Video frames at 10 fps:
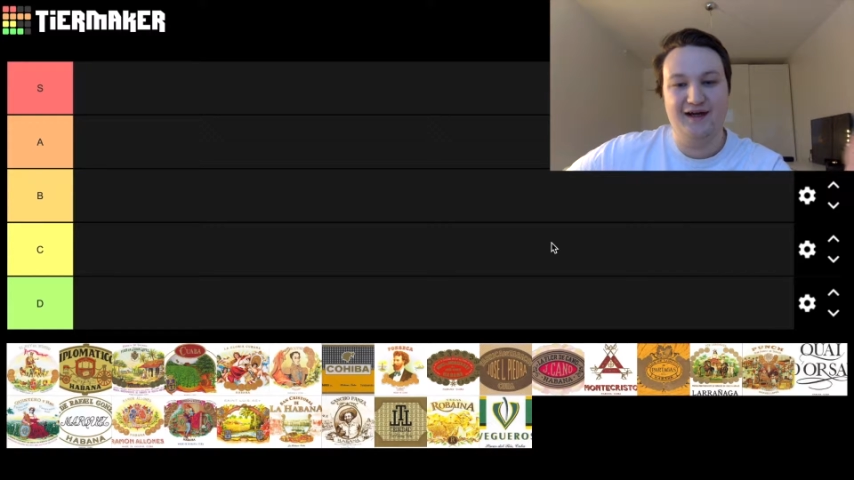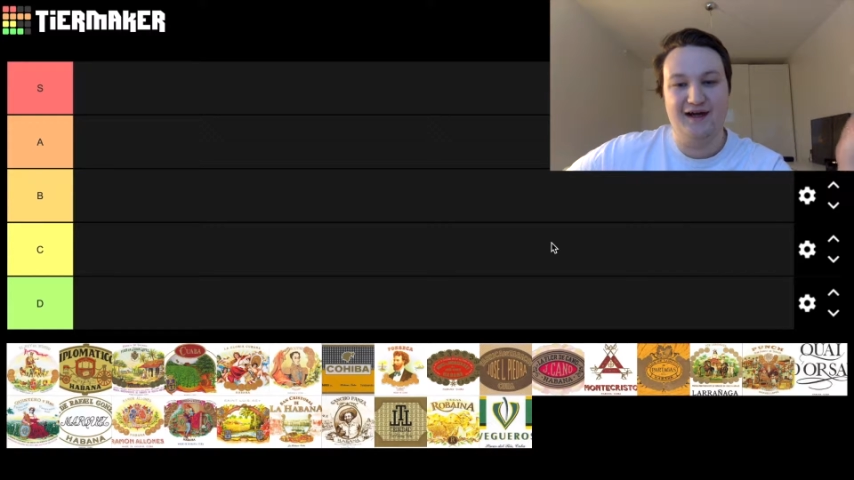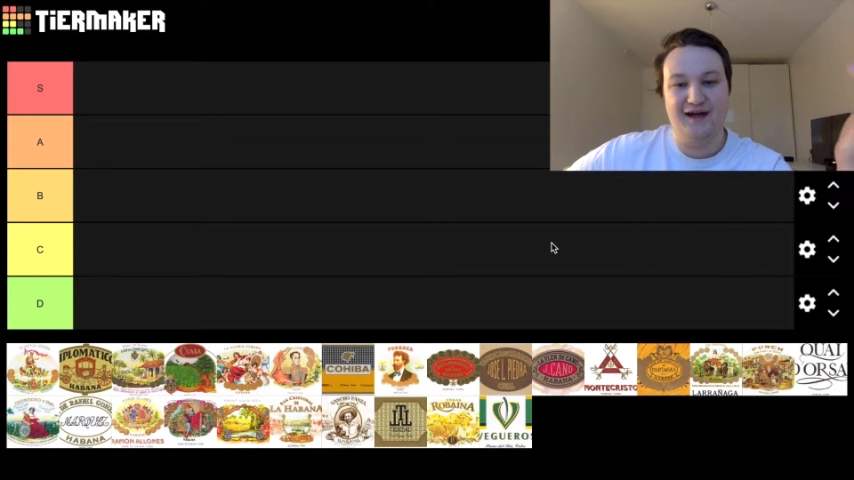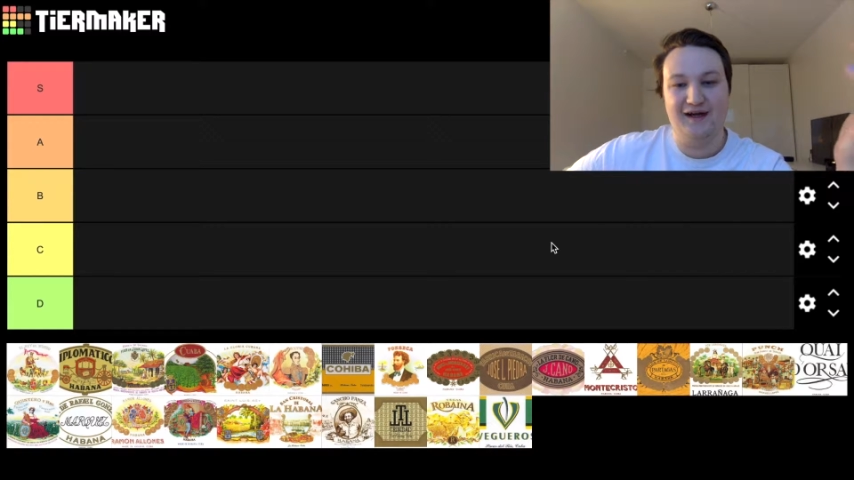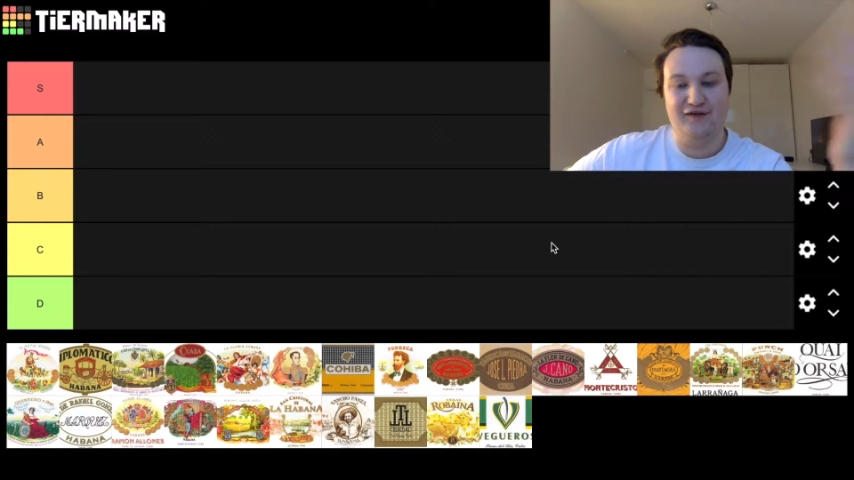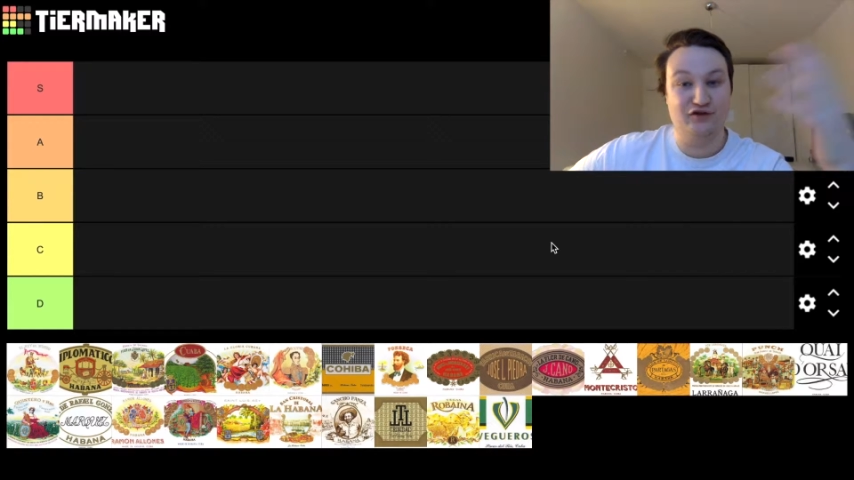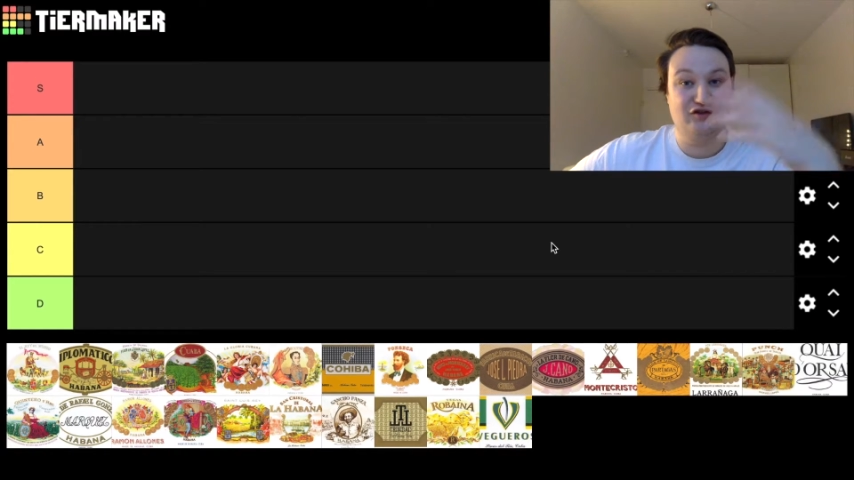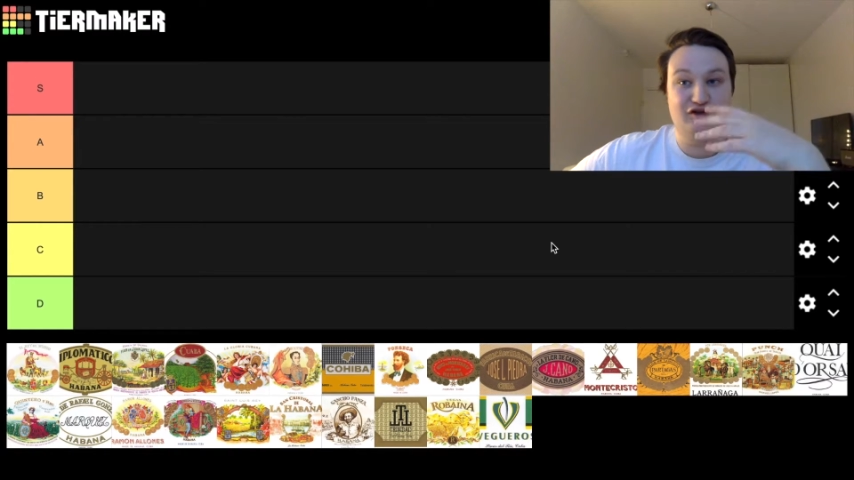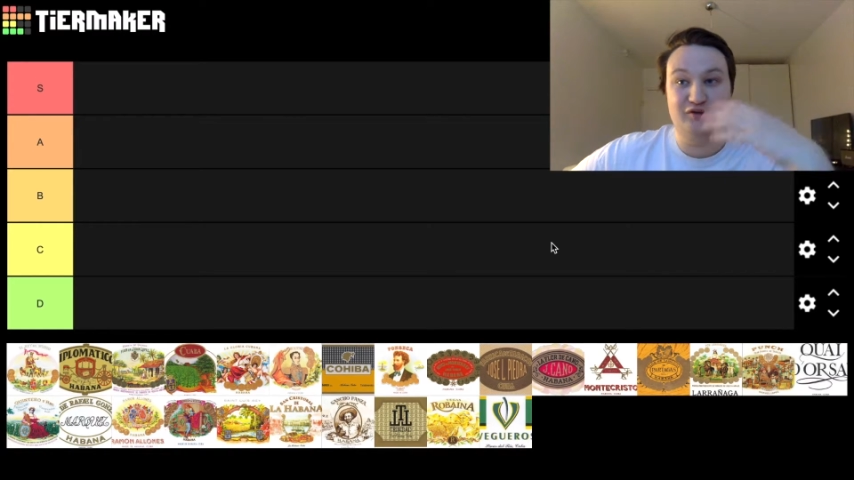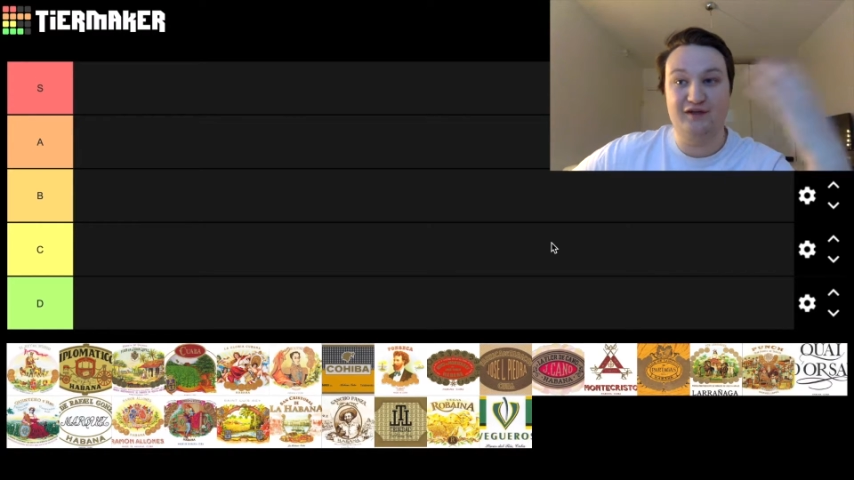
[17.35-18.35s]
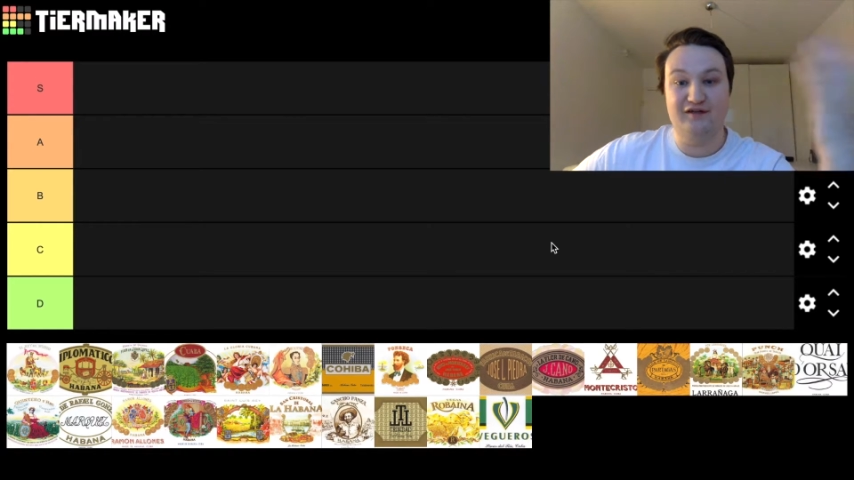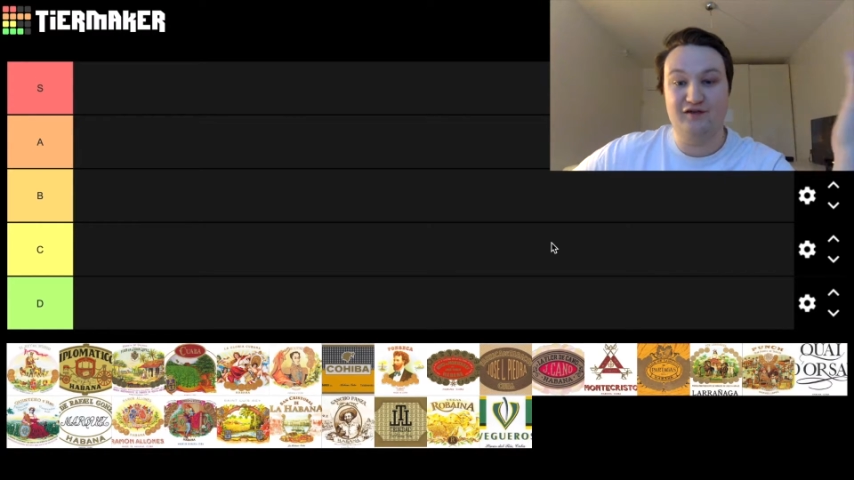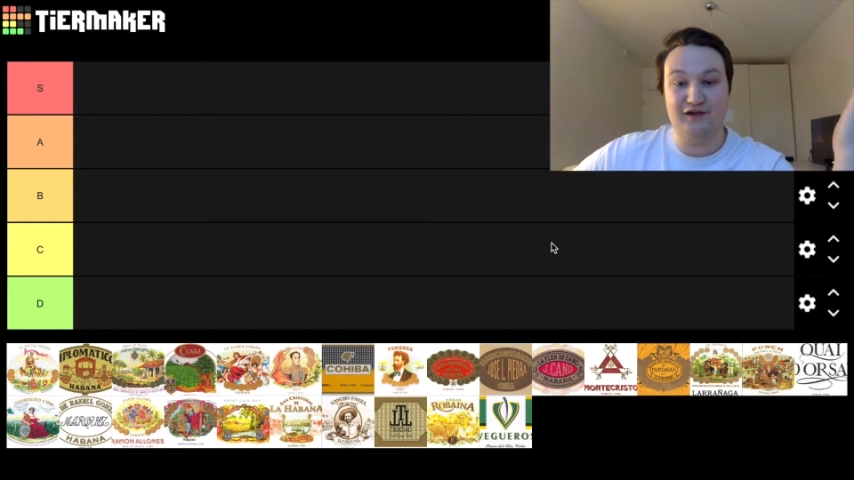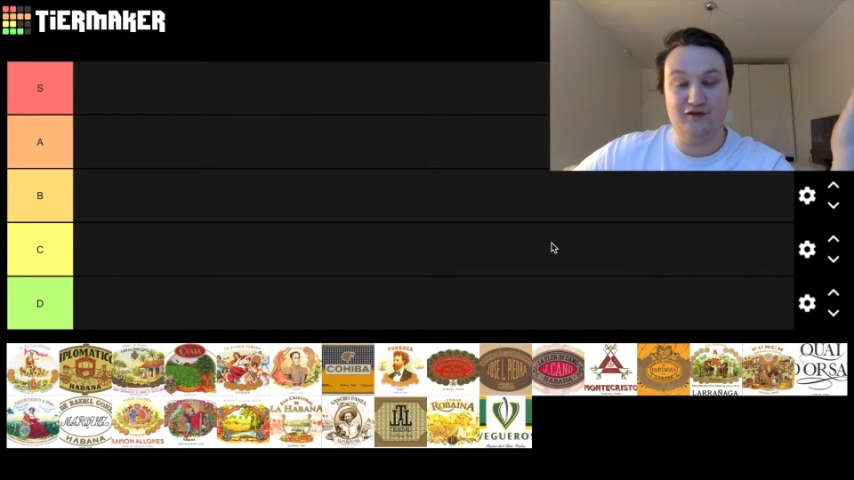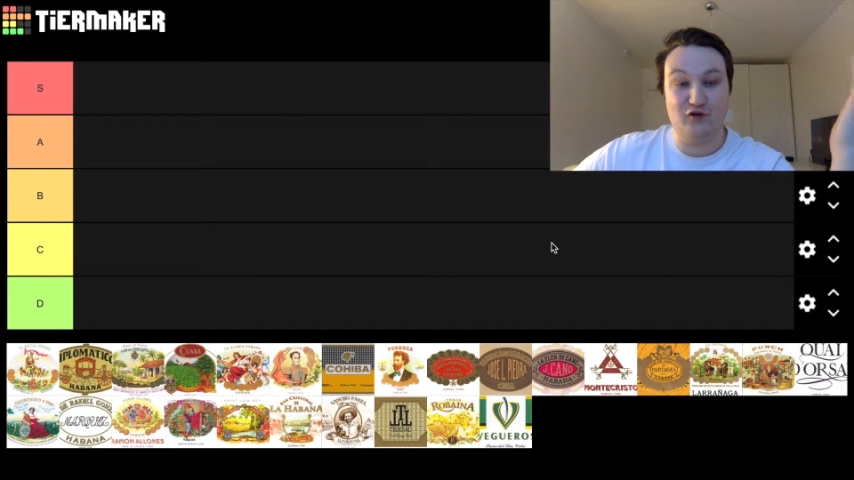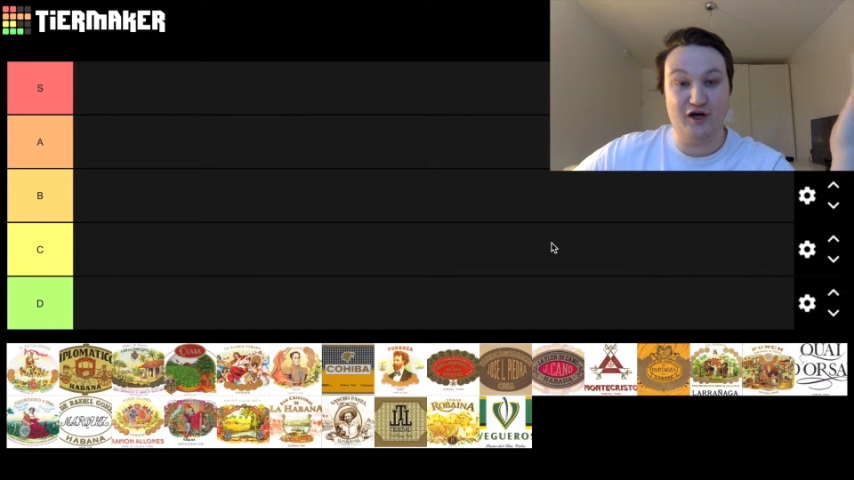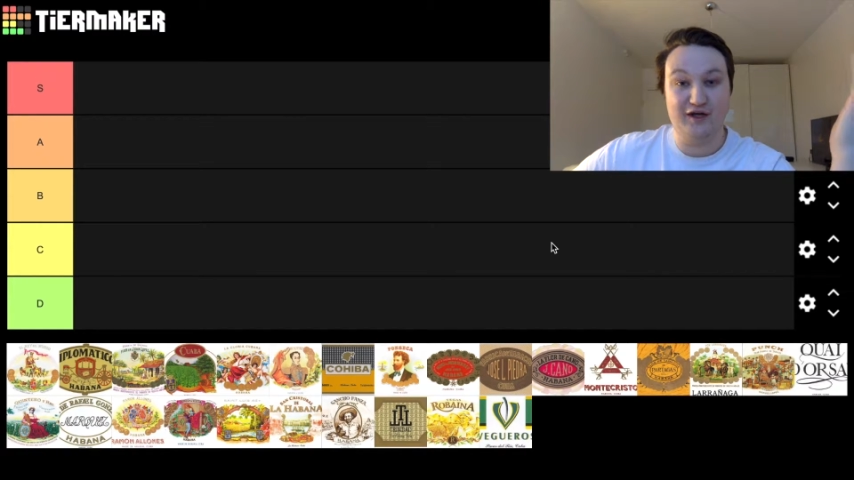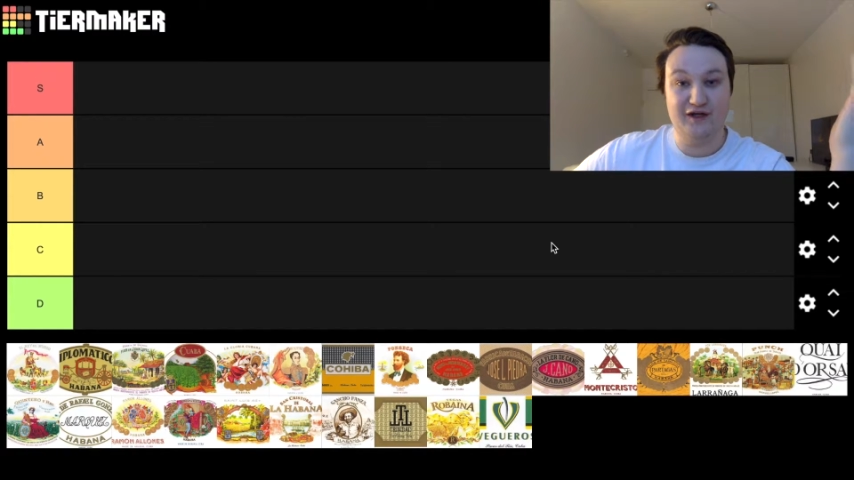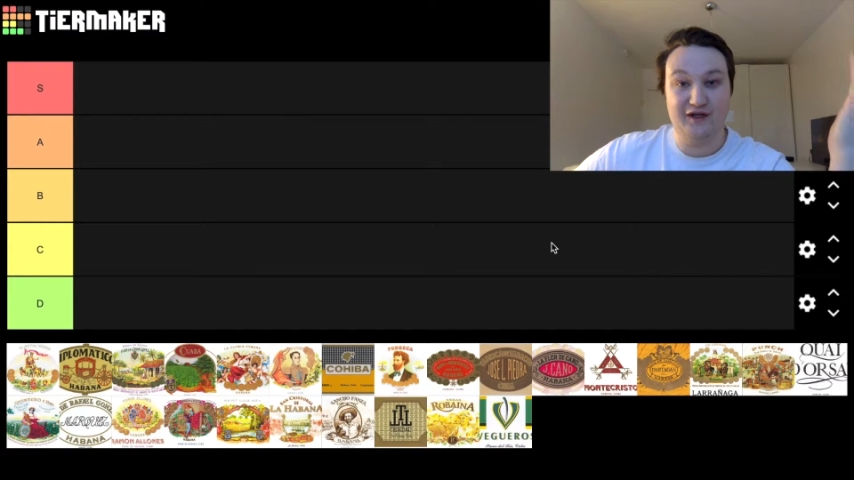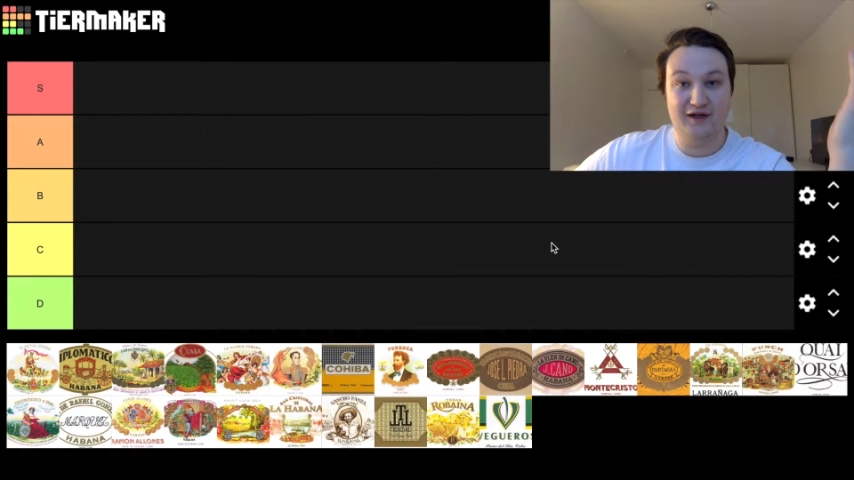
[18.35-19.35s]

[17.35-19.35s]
They're so differently run